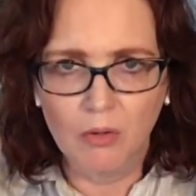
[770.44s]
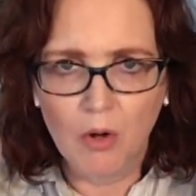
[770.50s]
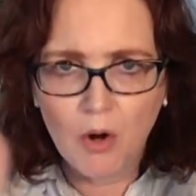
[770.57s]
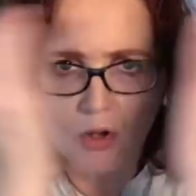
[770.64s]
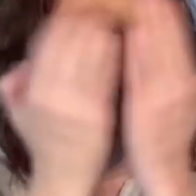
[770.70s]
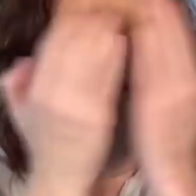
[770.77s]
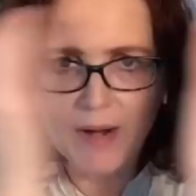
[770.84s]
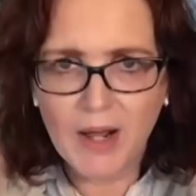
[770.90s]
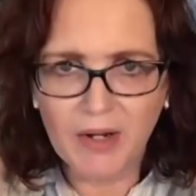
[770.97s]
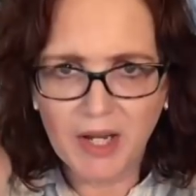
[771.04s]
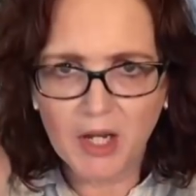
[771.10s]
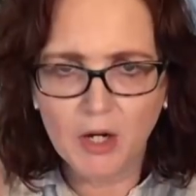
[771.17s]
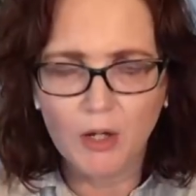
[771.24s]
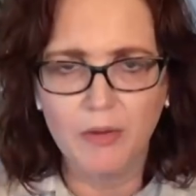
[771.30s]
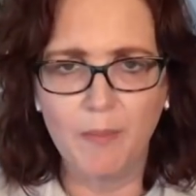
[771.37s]
All around
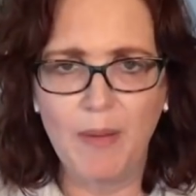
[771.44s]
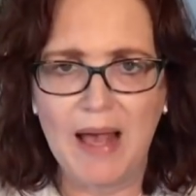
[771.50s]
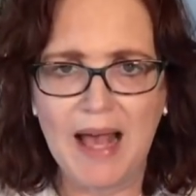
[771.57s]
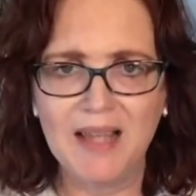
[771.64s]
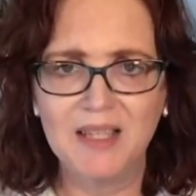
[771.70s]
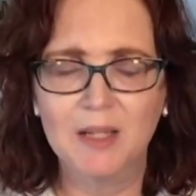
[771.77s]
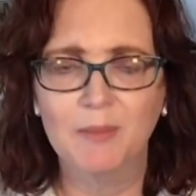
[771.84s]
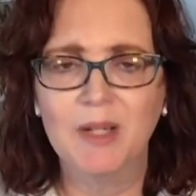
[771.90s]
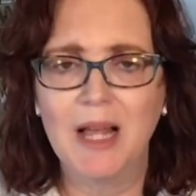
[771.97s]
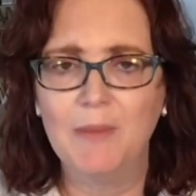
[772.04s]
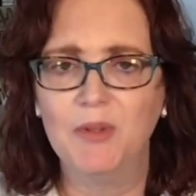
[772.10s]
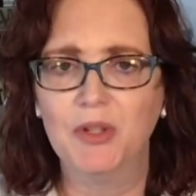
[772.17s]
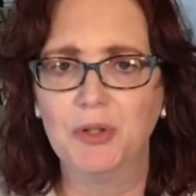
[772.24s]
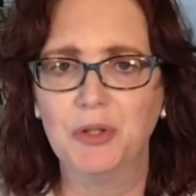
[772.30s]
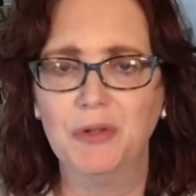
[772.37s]
here, the past
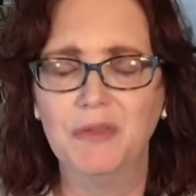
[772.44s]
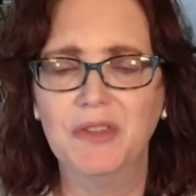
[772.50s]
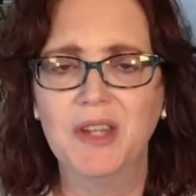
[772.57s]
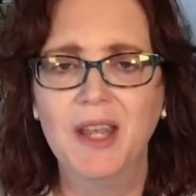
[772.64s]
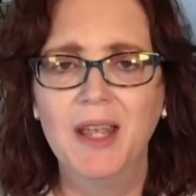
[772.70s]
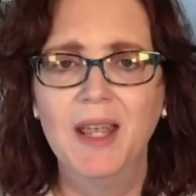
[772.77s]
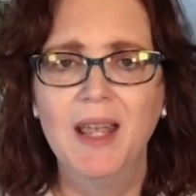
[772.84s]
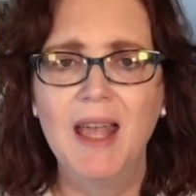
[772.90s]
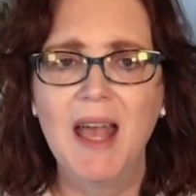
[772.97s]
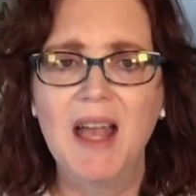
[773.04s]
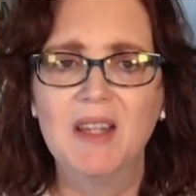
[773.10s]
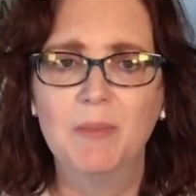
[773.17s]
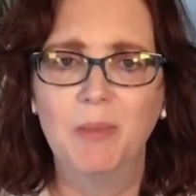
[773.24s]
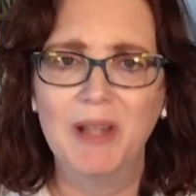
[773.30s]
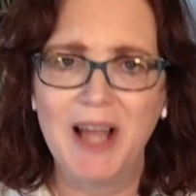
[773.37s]
sometimes serves
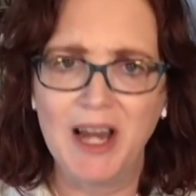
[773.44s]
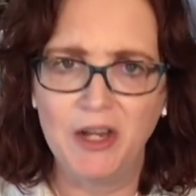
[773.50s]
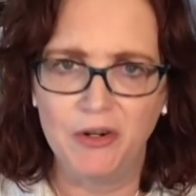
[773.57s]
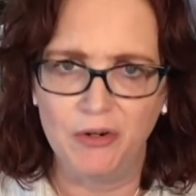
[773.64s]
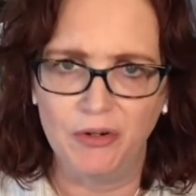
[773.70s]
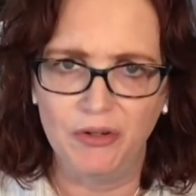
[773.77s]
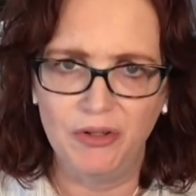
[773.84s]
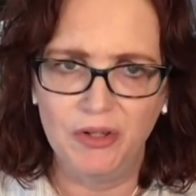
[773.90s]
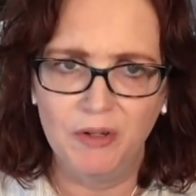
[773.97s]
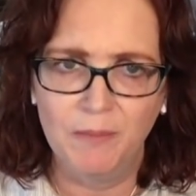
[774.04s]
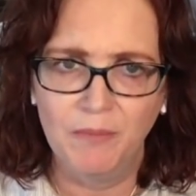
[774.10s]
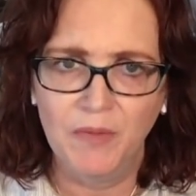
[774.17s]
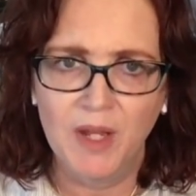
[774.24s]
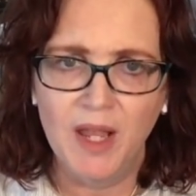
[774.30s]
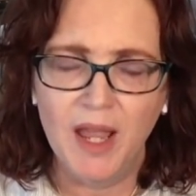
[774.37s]
as
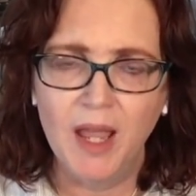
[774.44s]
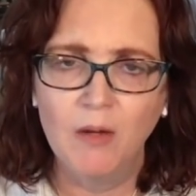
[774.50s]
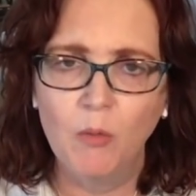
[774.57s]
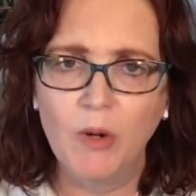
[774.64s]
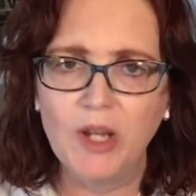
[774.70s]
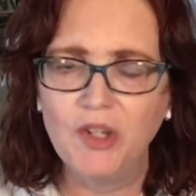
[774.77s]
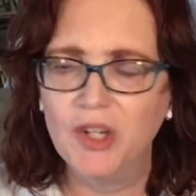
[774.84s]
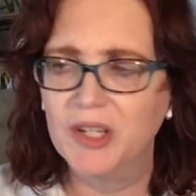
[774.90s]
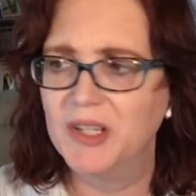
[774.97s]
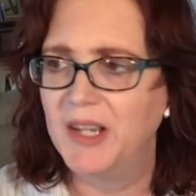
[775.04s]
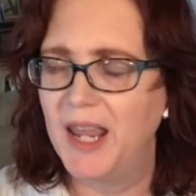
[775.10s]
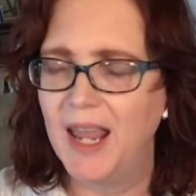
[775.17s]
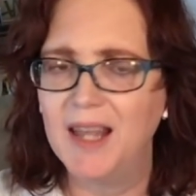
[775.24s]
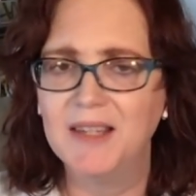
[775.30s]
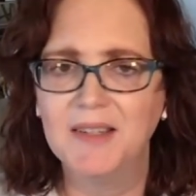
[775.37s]
blinders, and we
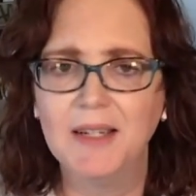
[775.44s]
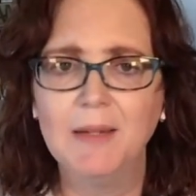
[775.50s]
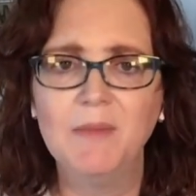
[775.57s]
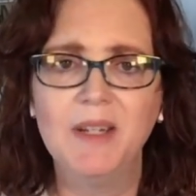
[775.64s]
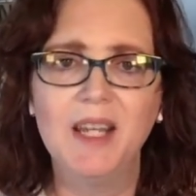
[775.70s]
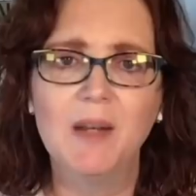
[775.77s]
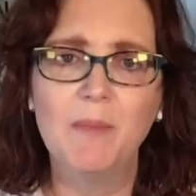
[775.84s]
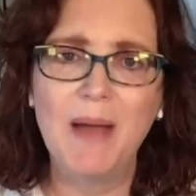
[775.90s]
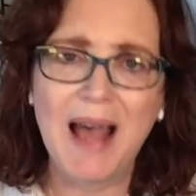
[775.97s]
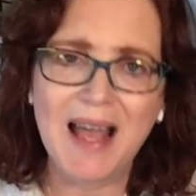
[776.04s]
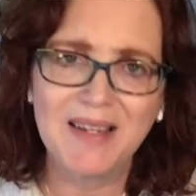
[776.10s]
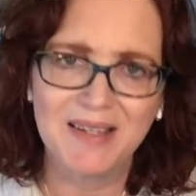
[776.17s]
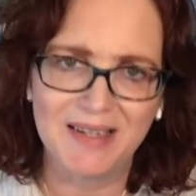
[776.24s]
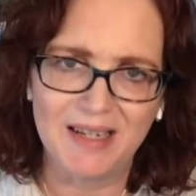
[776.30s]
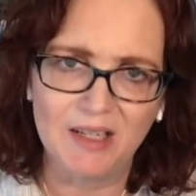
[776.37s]
just can't seem to get
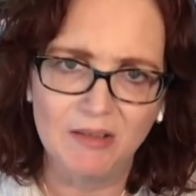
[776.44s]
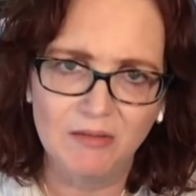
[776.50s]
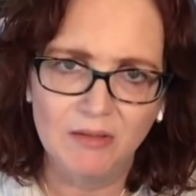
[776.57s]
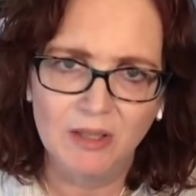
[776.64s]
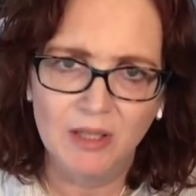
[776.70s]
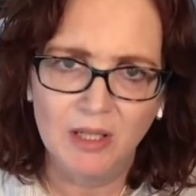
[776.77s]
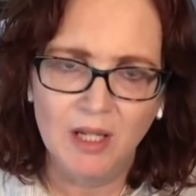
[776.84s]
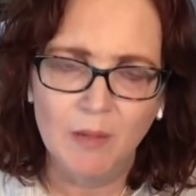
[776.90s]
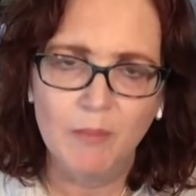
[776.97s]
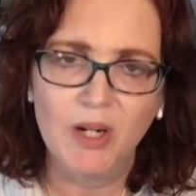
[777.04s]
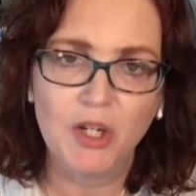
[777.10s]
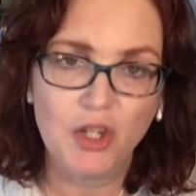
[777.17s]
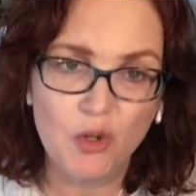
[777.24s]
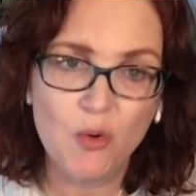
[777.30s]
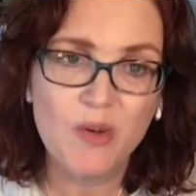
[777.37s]
past it.
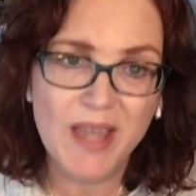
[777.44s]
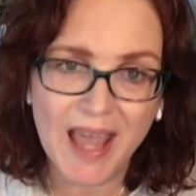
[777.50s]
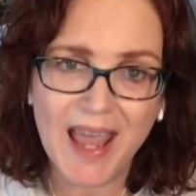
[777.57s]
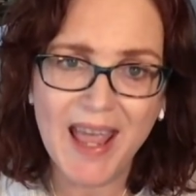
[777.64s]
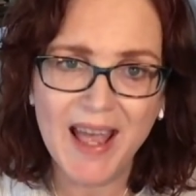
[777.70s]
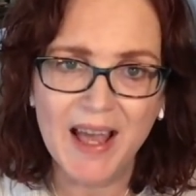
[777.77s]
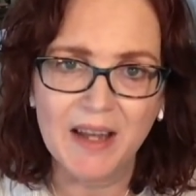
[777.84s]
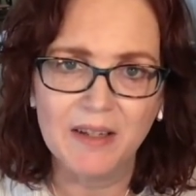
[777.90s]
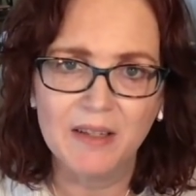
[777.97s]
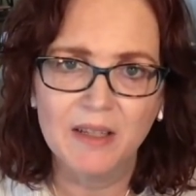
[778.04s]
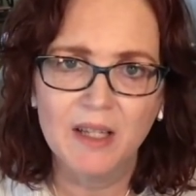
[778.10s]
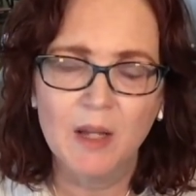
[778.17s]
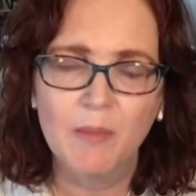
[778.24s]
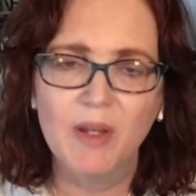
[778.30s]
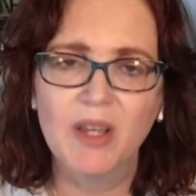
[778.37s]
But you can,
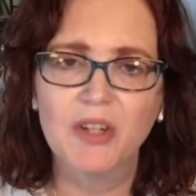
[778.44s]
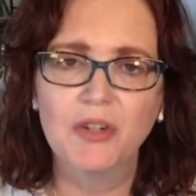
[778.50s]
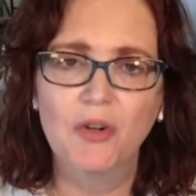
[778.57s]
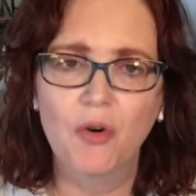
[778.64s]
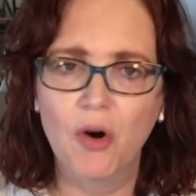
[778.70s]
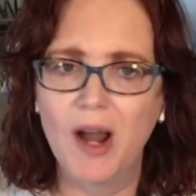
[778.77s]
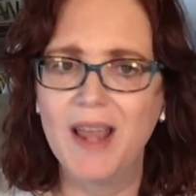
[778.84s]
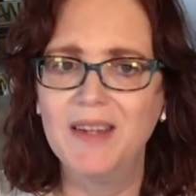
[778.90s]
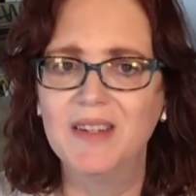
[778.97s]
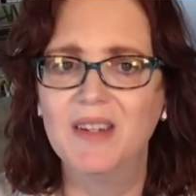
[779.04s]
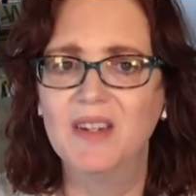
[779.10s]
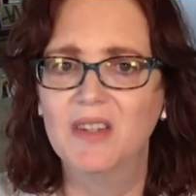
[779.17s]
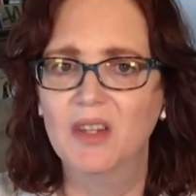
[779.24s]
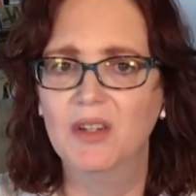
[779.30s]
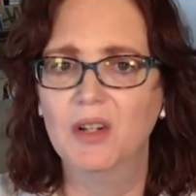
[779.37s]
because
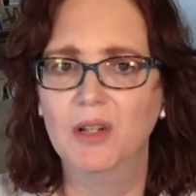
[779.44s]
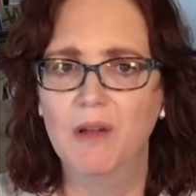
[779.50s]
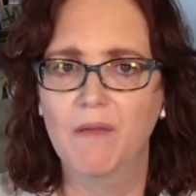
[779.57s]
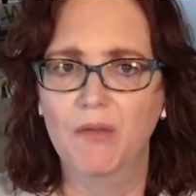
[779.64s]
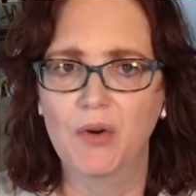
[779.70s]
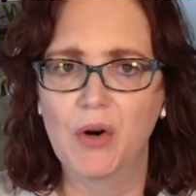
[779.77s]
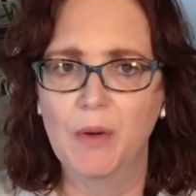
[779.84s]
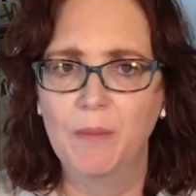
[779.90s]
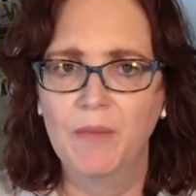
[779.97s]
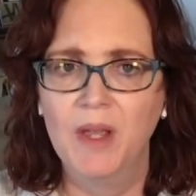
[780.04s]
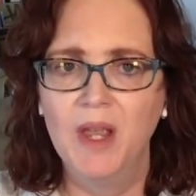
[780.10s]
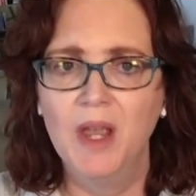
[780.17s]
Christ is the deliverer.